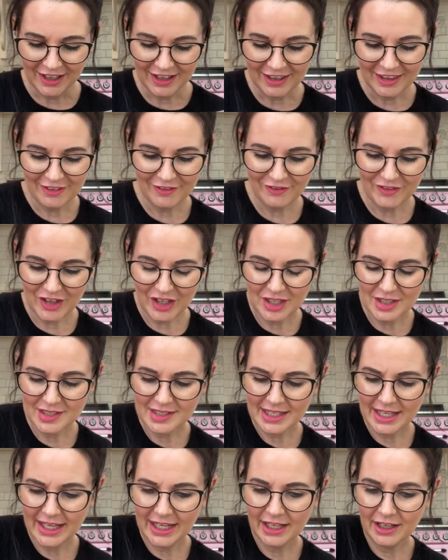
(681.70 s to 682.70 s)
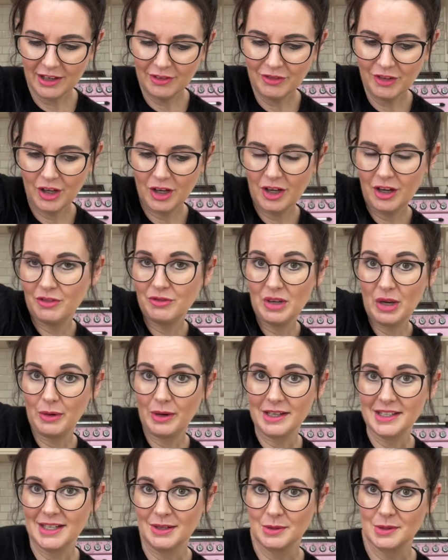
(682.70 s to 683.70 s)
the first thing I've got, I've no
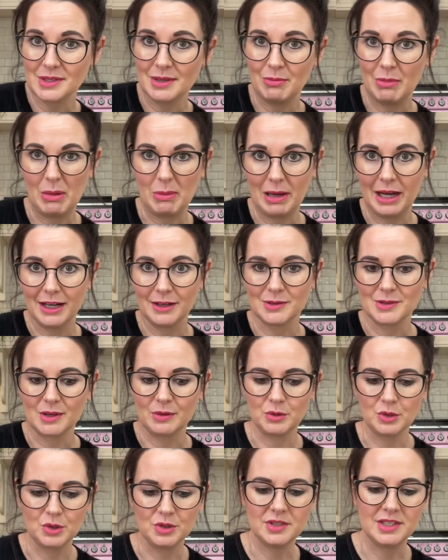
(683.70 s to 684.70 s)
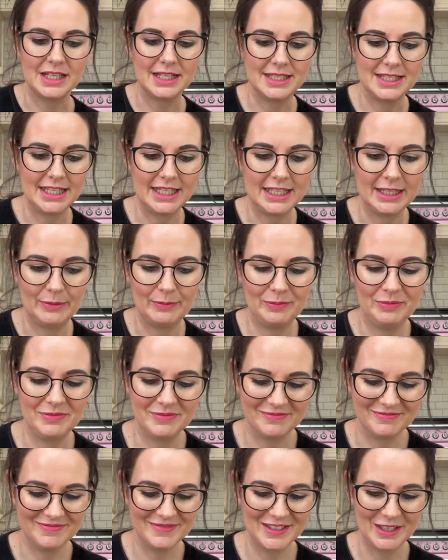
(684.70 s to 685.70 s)
idea what's in my bag, so we'll just dig deep.
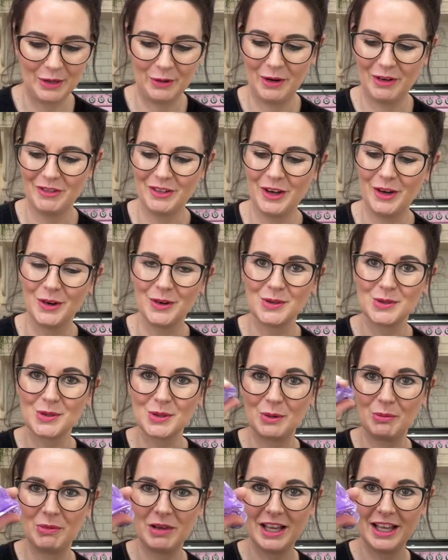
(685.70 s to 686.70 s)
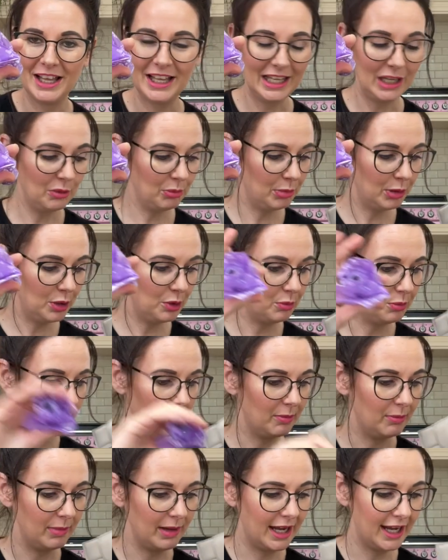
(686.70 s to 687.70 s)
So I've got some little poop
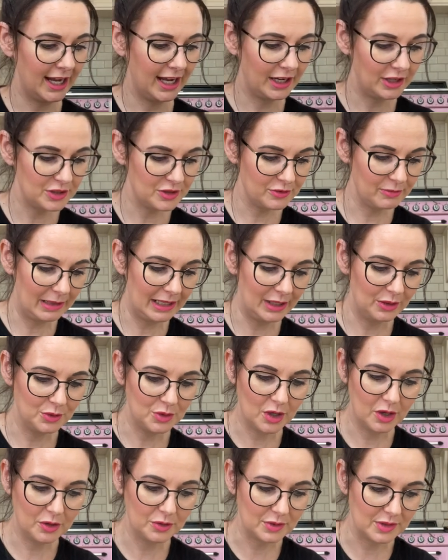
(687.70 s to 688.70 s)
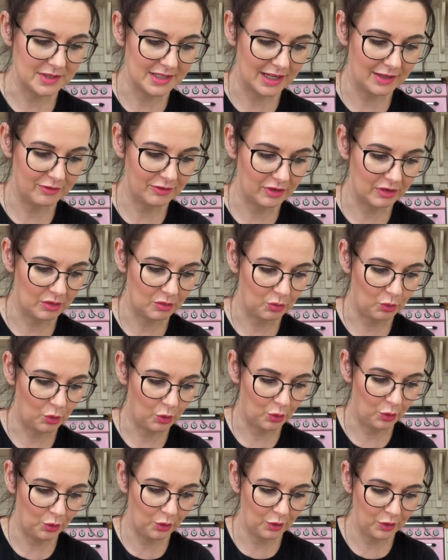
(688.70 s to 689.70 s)
bags for my little dogs when I take them for a
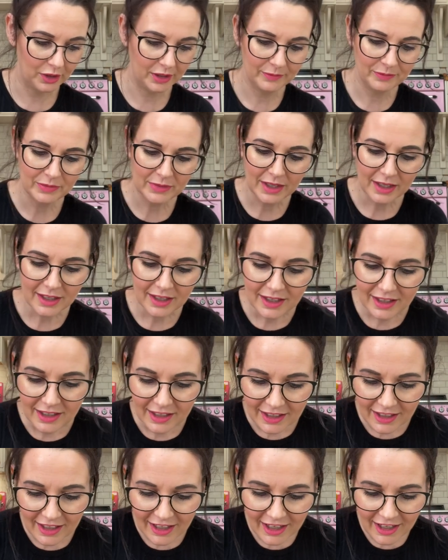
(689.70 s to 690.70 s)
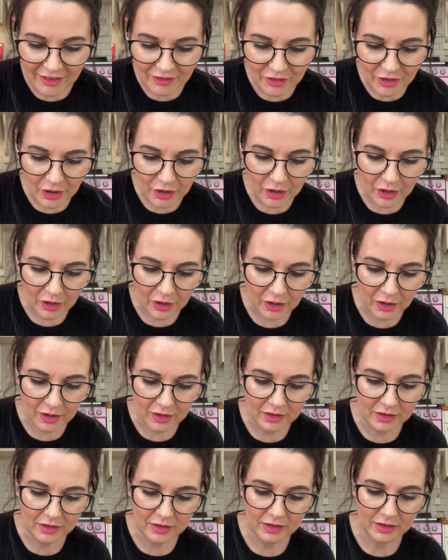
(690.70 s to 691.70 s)
walk. I've
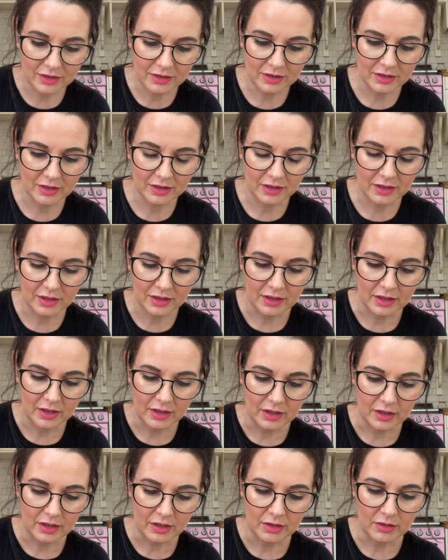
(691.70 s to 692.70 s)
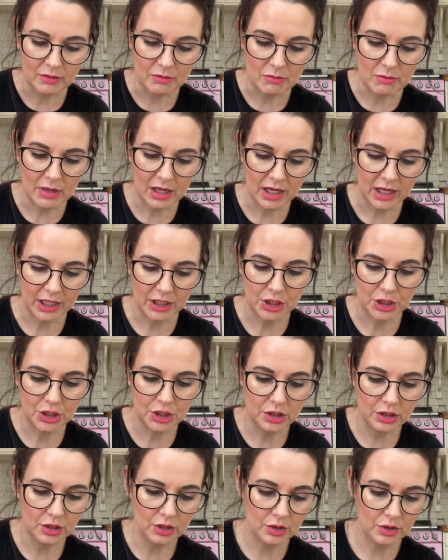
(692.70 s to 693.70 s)
got my
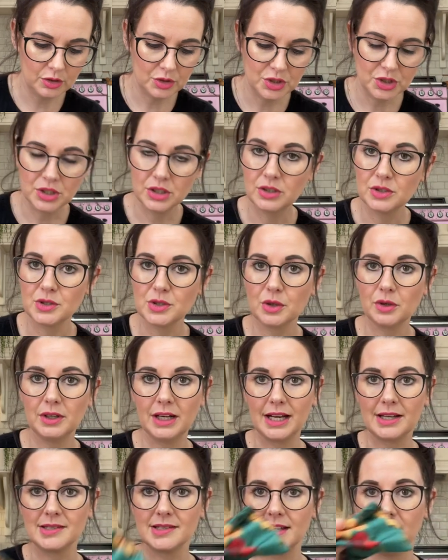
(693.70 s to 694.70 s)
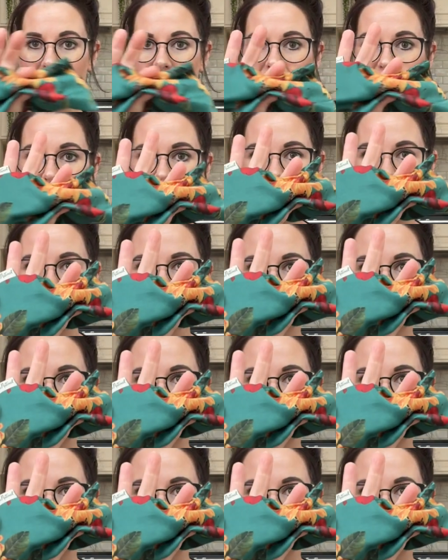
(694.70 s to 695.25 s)
huge sunglasses, which